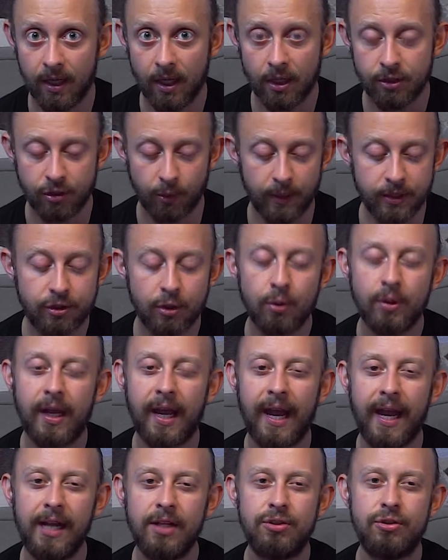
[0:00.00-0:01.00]
So it's
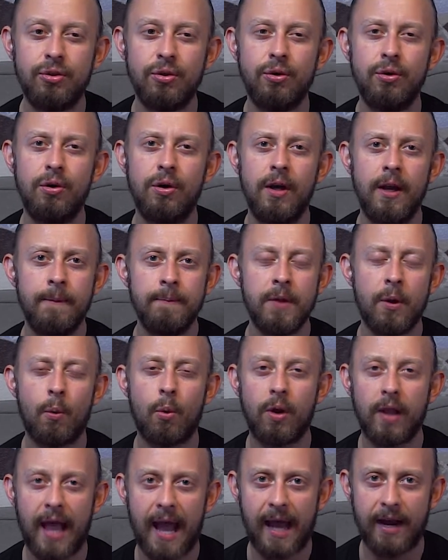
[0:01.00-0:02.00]
okay to
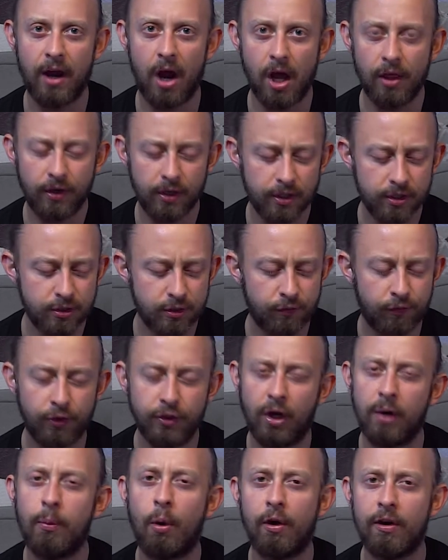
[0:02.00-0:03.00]
rely on others for
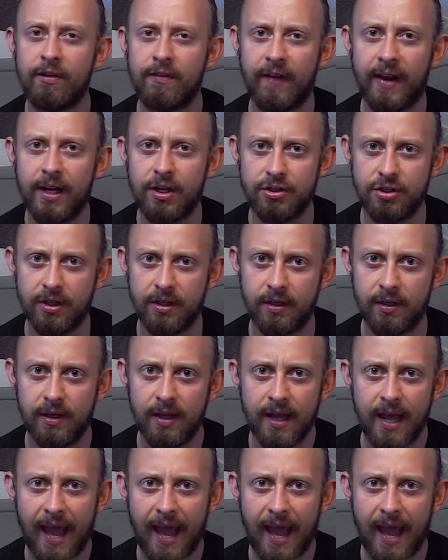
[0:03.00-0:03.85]
your motivation.